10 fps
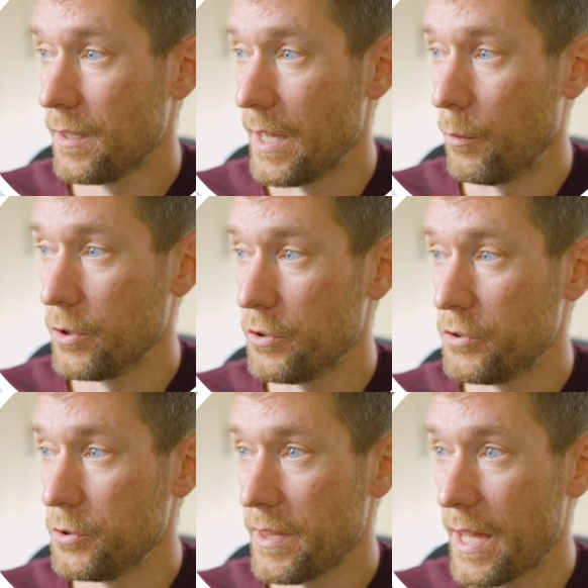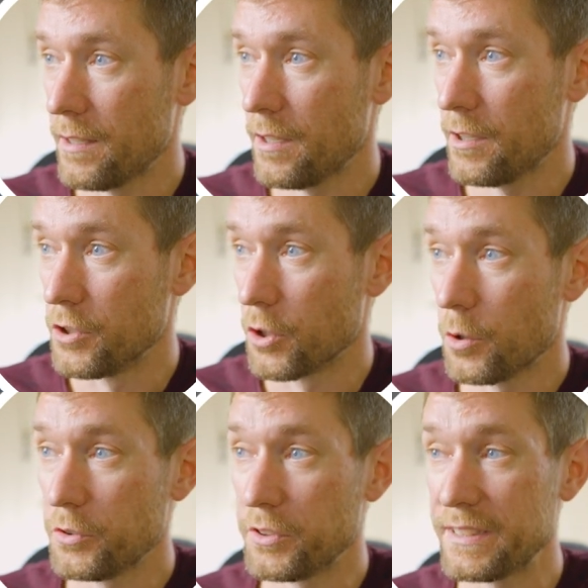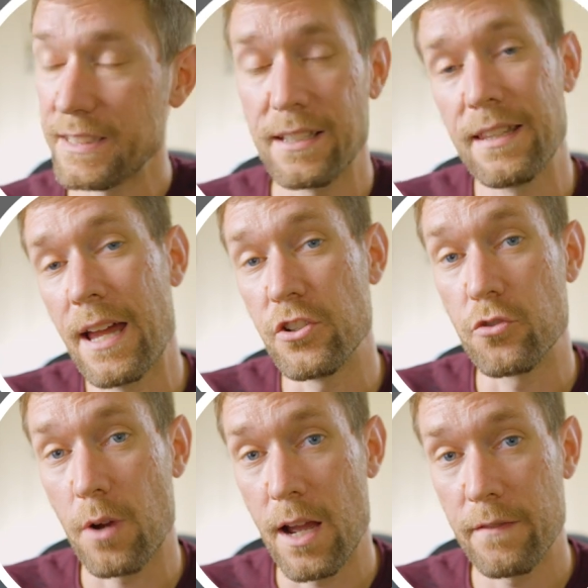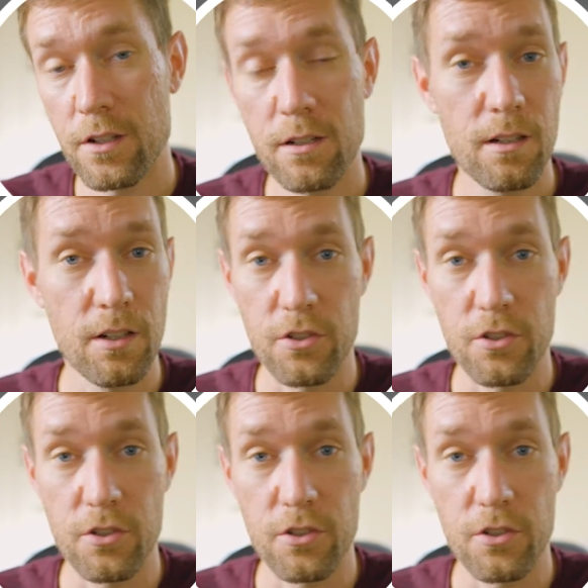And when you do that, you're going to see that driver,